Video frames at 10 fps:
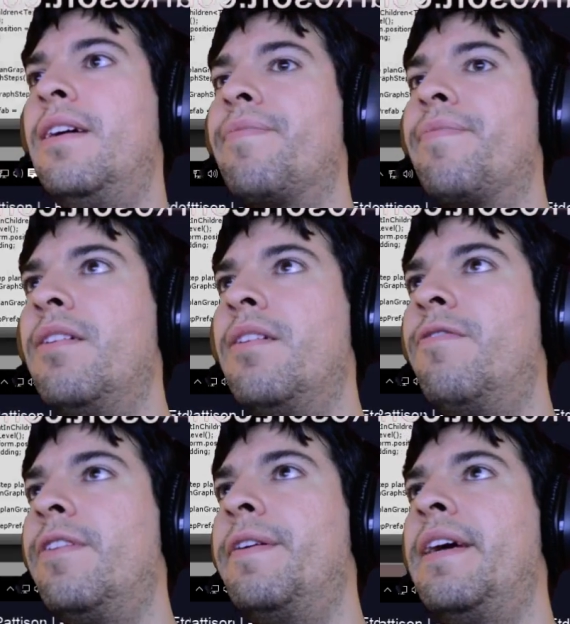
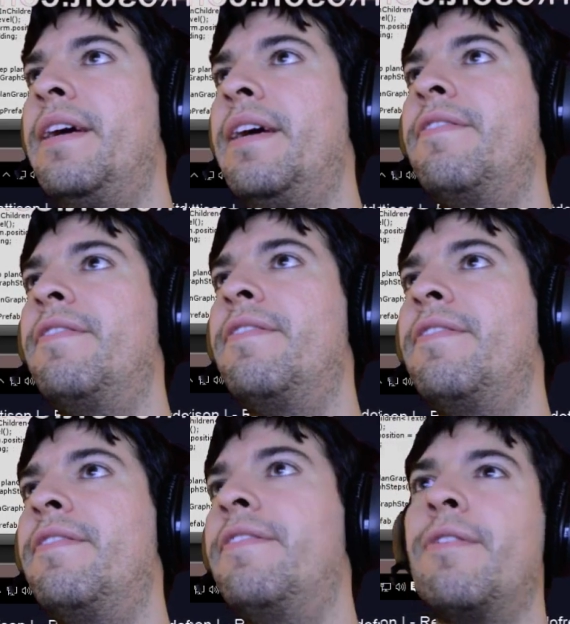hopefully we're in everyone's good
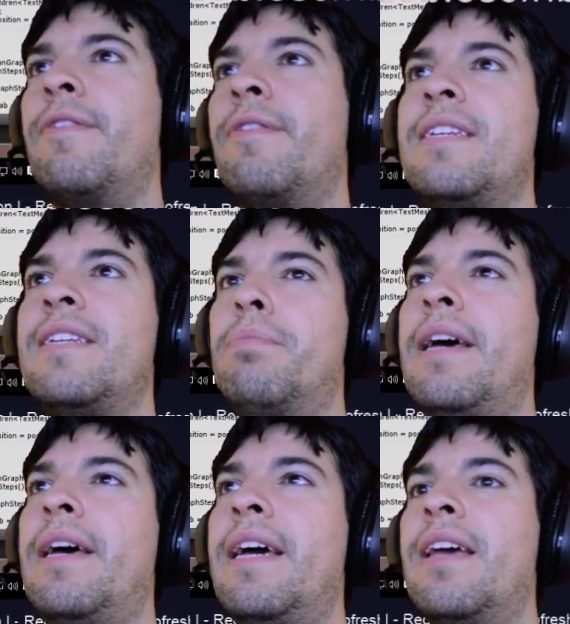graces. I hit
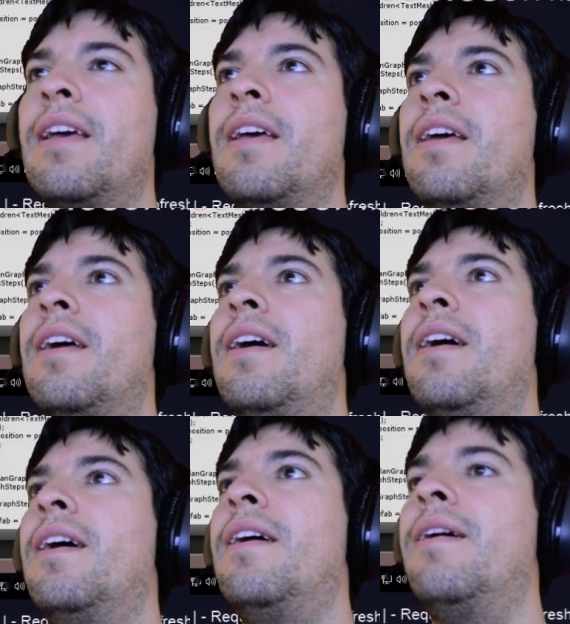play.
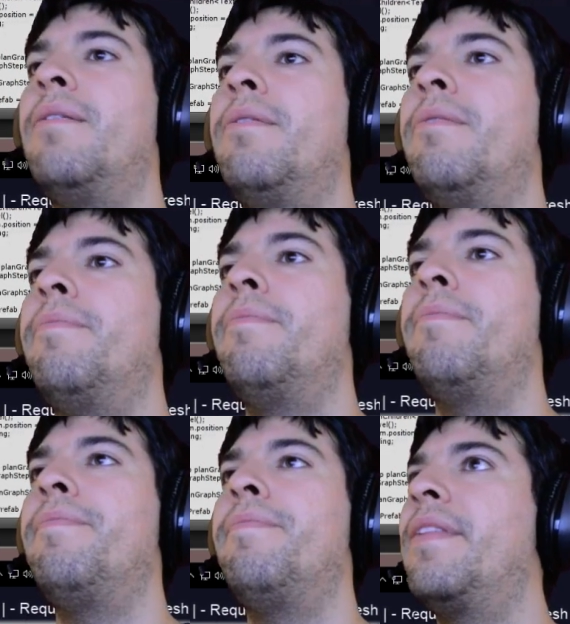
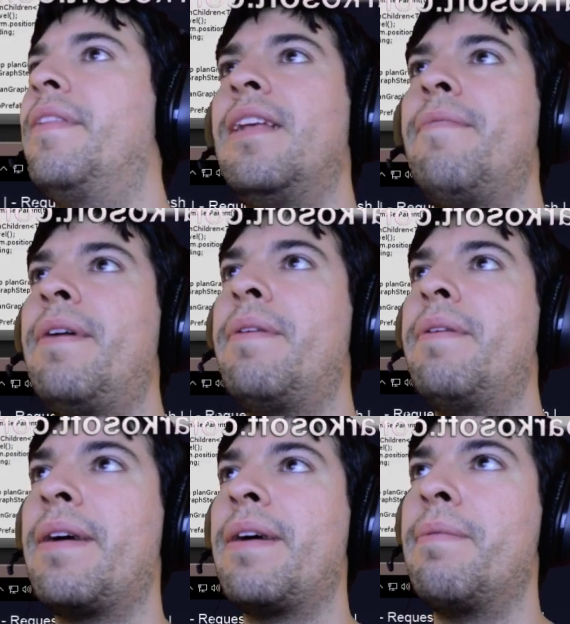I'm not
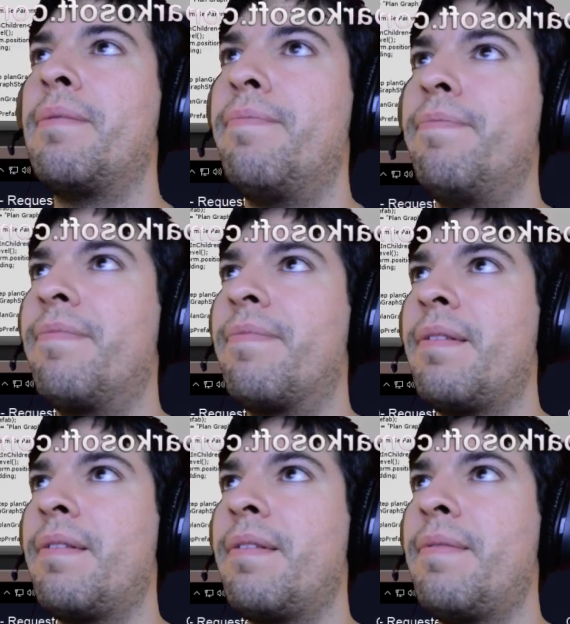
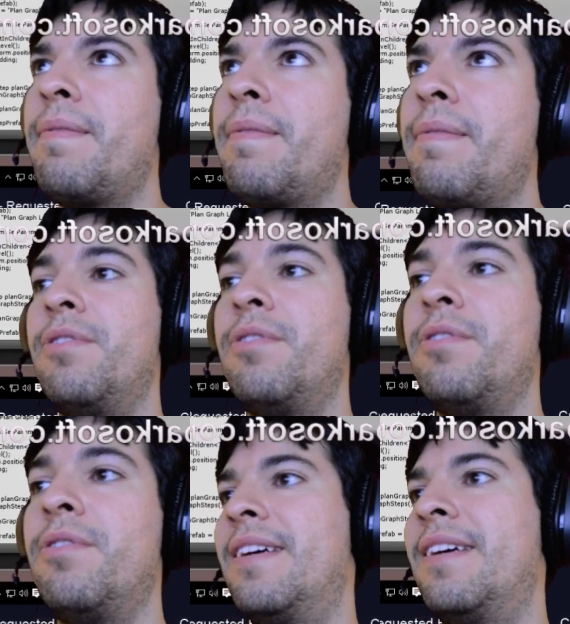gonna prove yet
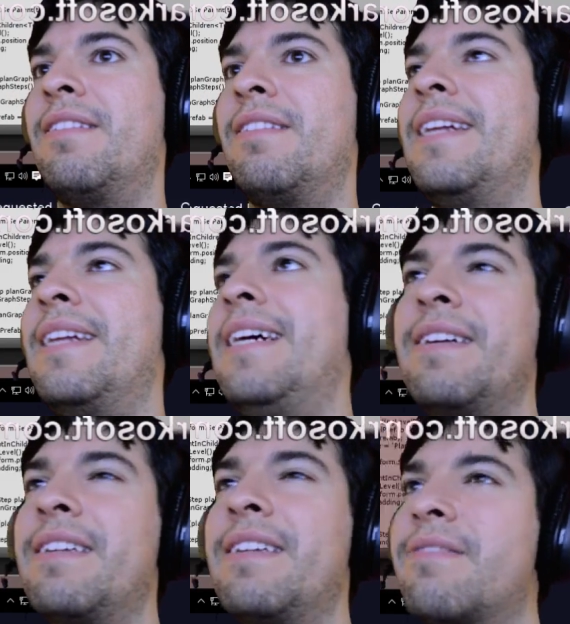because I don't think I attached the right
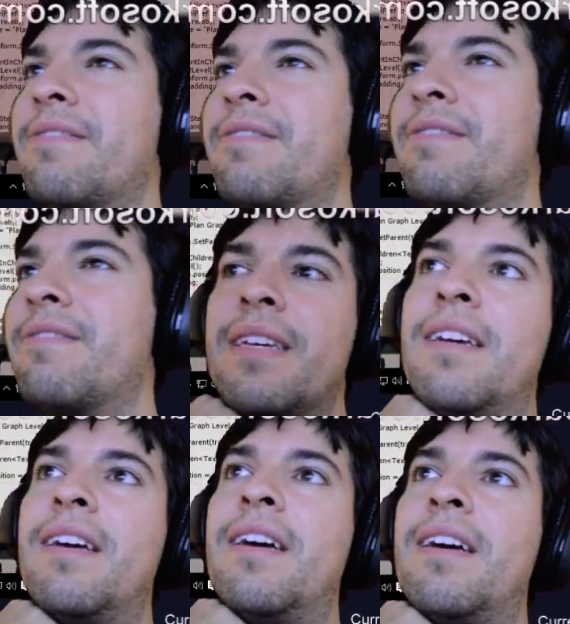script to this.
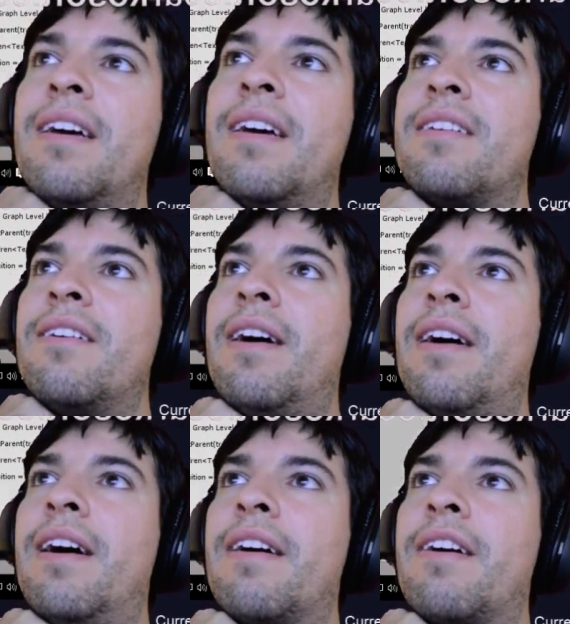Alright,
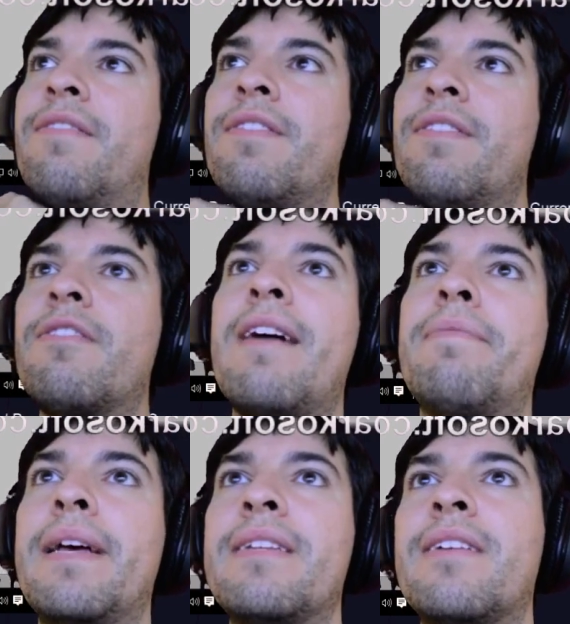so go to view
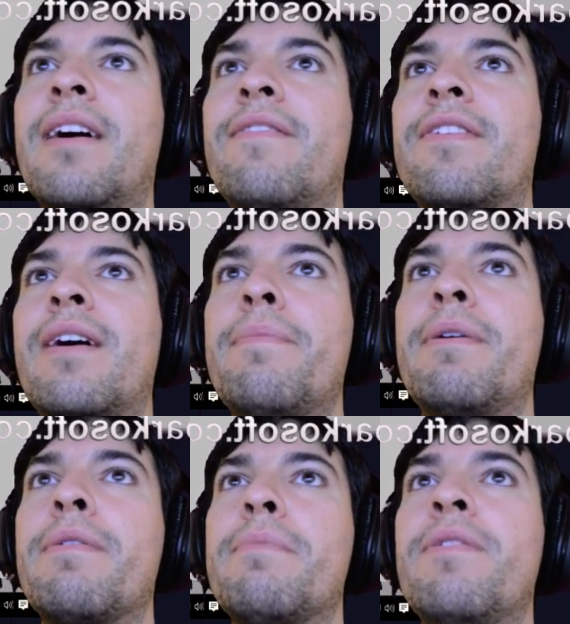GraphPlan solver. I'm gonna
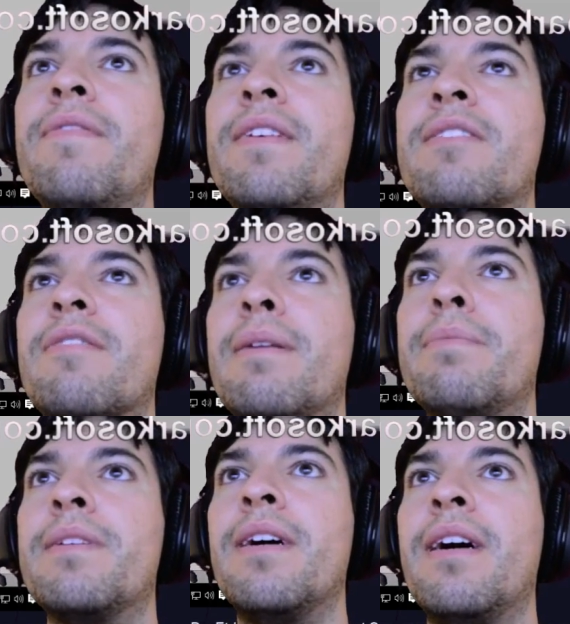remove this
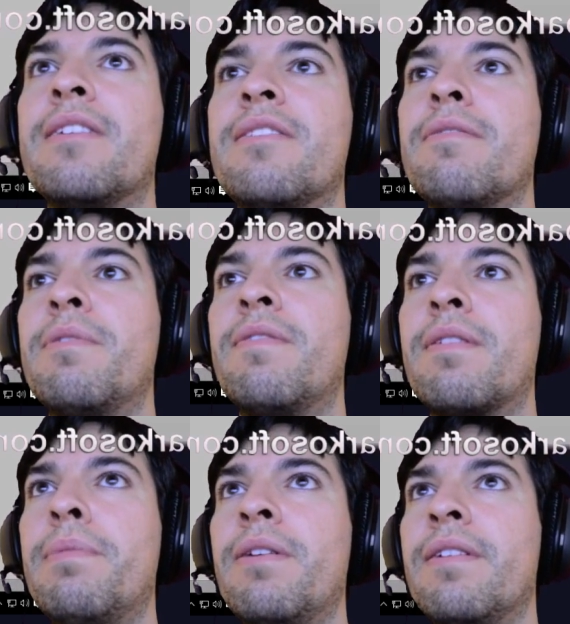script, so remove
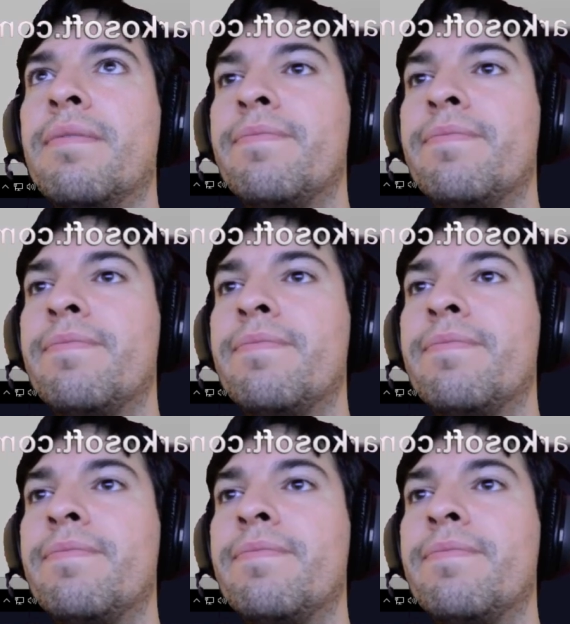component.